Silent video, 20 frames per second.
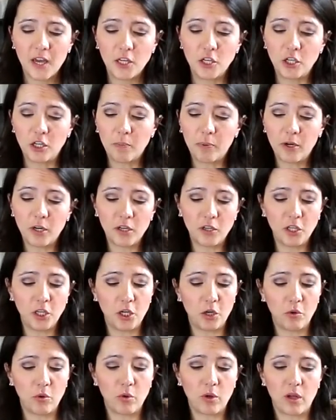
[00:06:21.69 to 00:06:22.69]
You could put, you
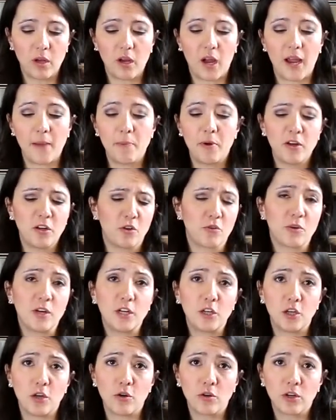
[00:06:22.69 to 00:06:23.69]
know, I put
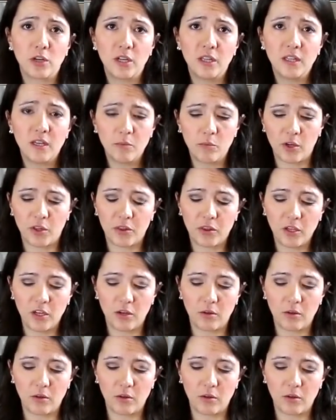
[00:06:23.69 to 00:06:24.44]
Greek yogurt in them with,